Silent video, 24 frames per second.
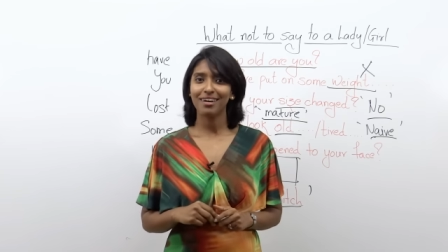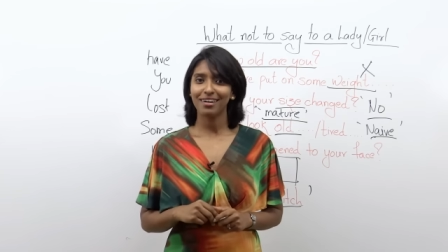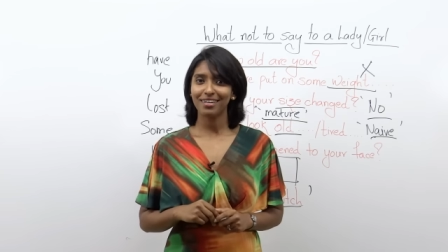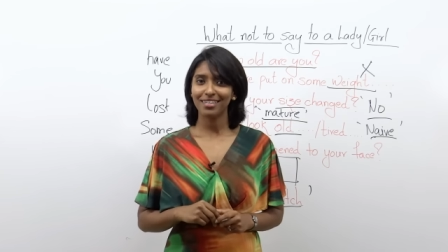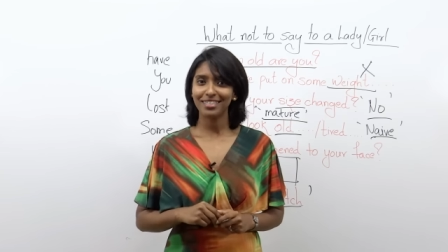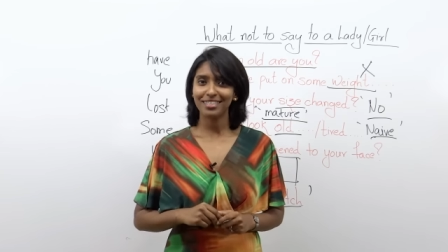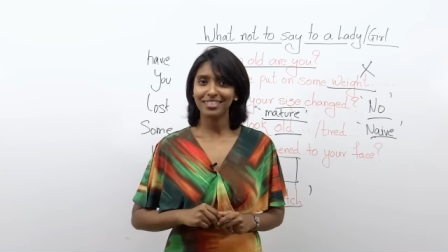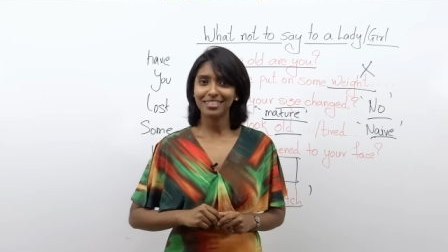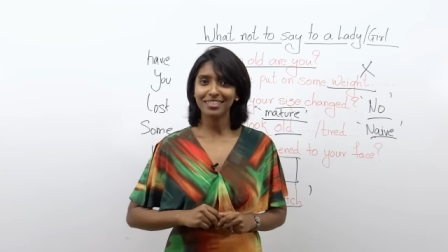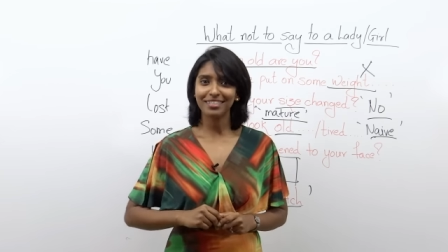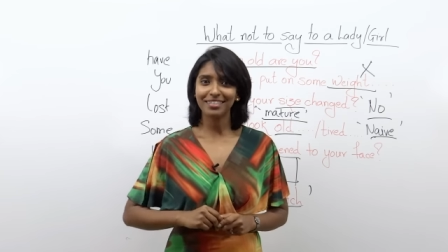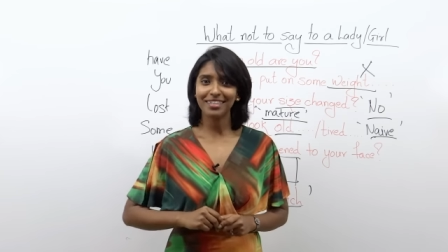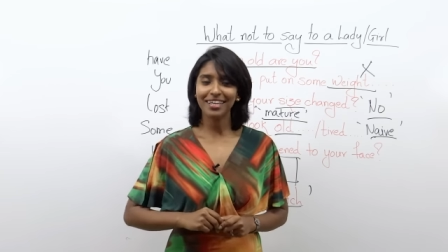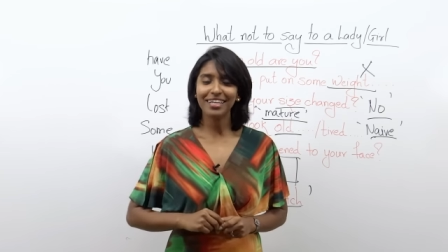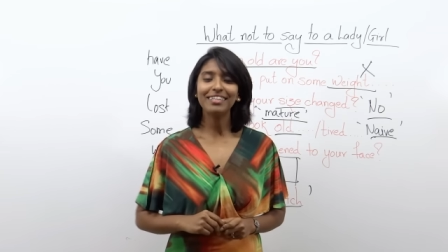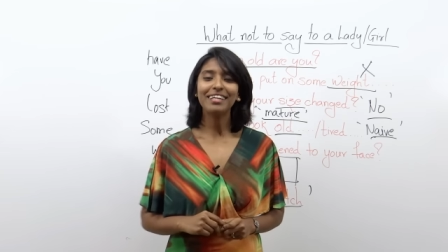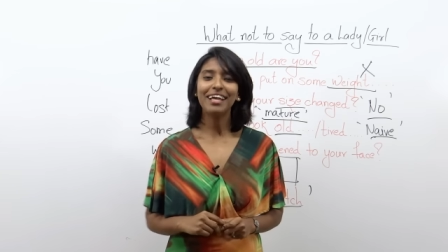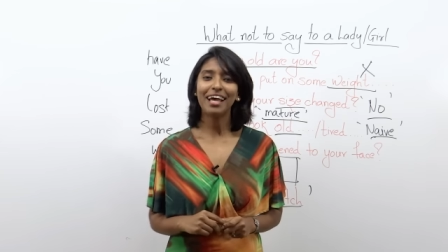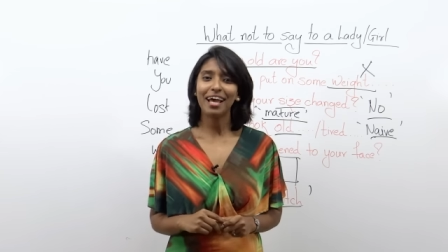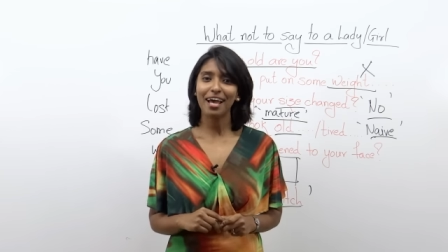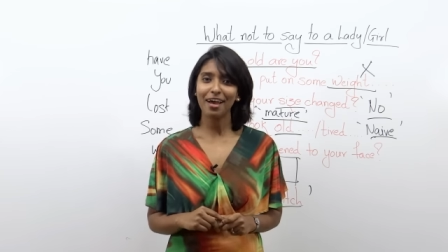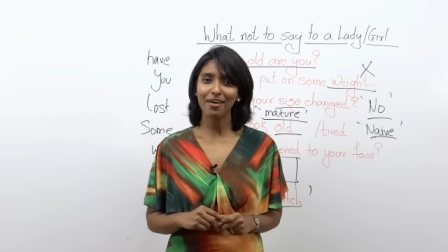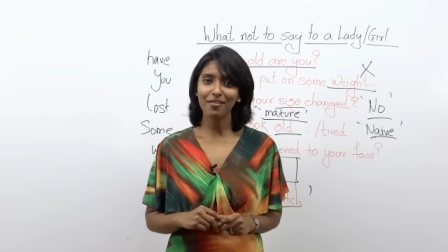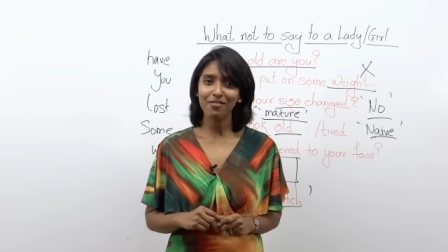Until then,
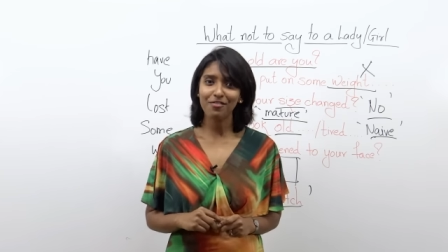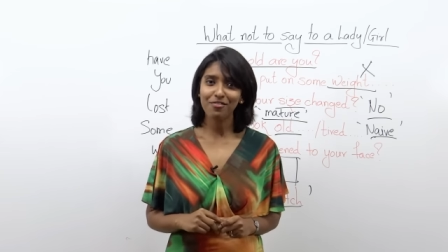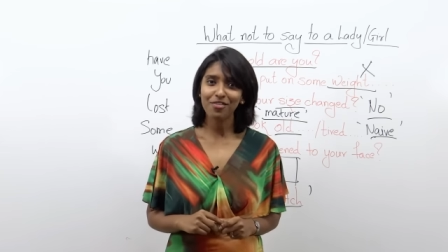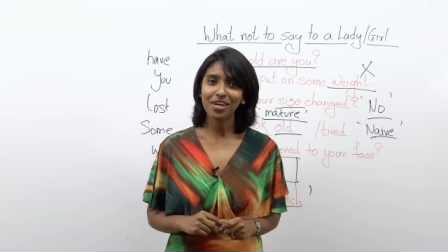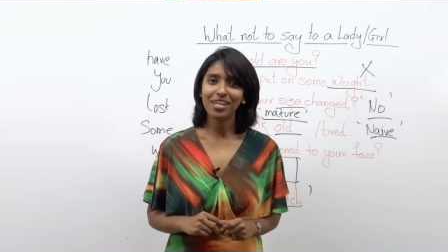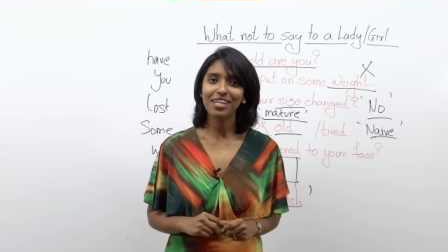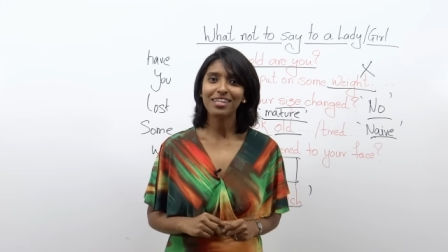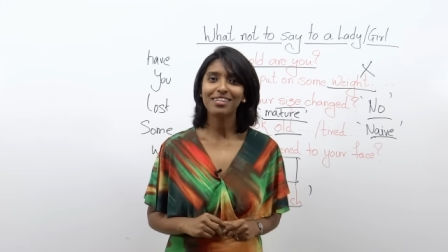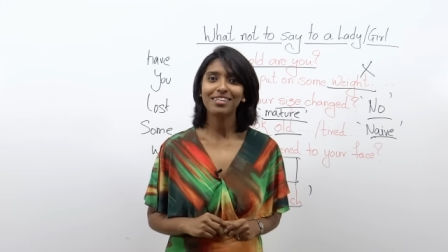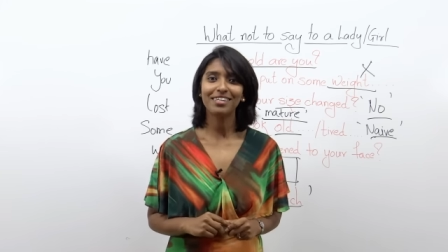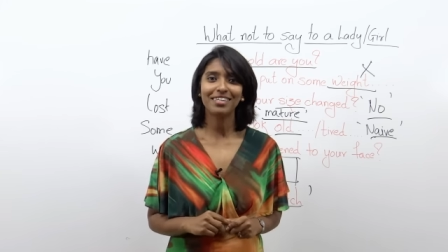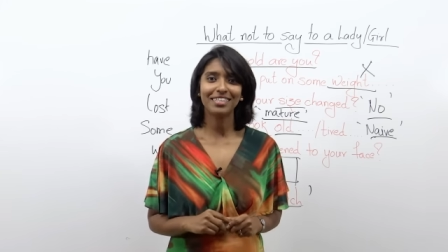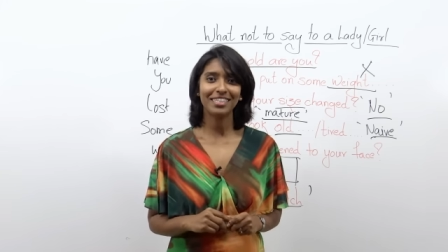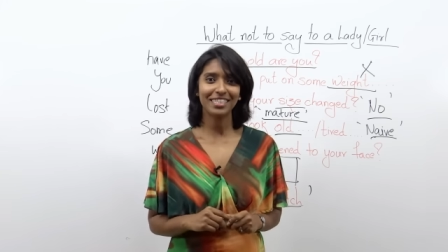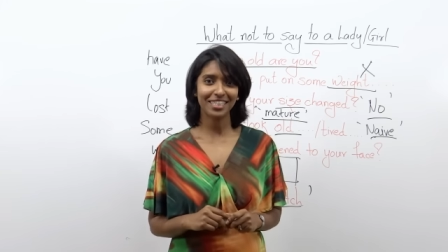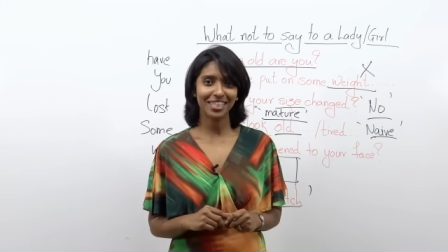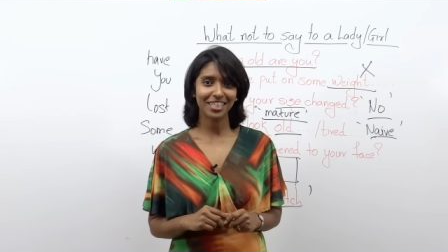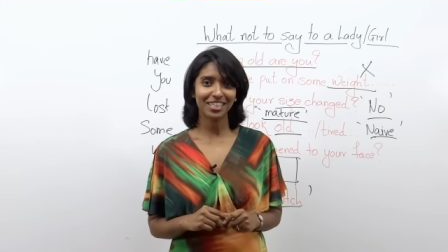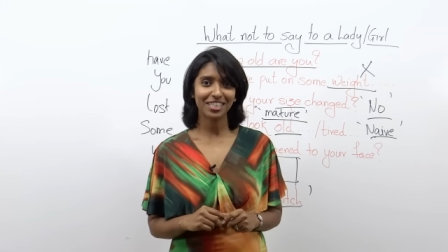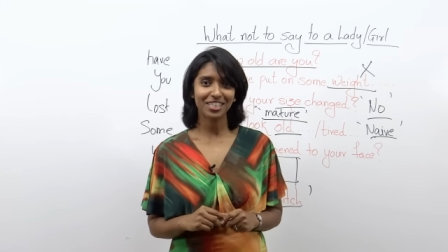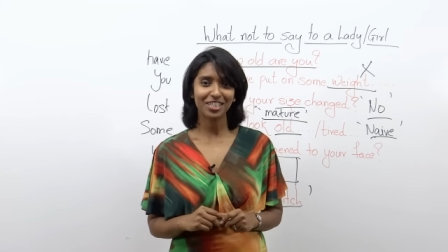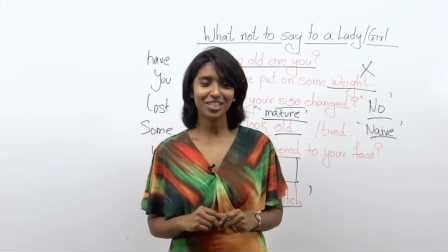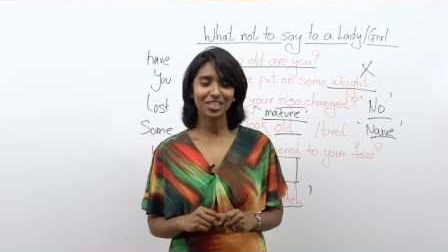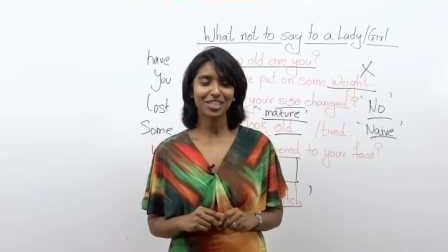have fun learning
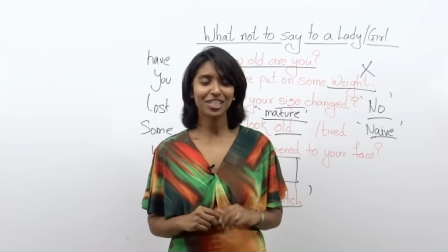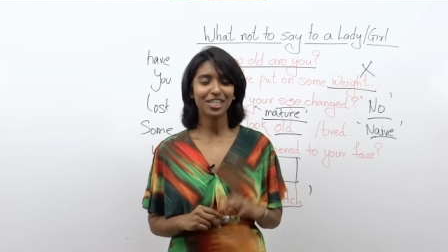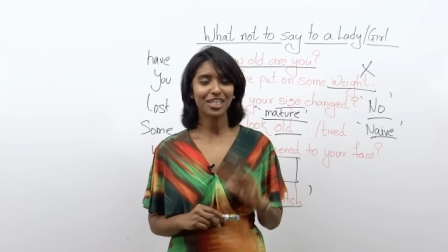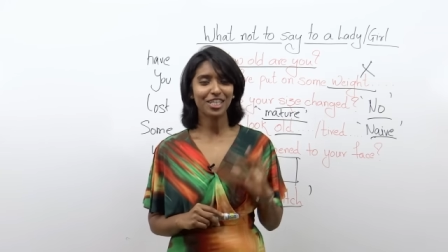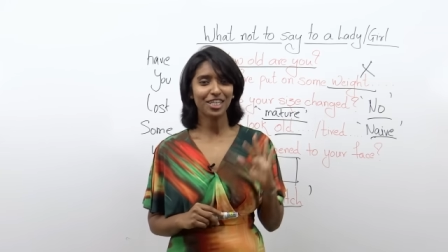English.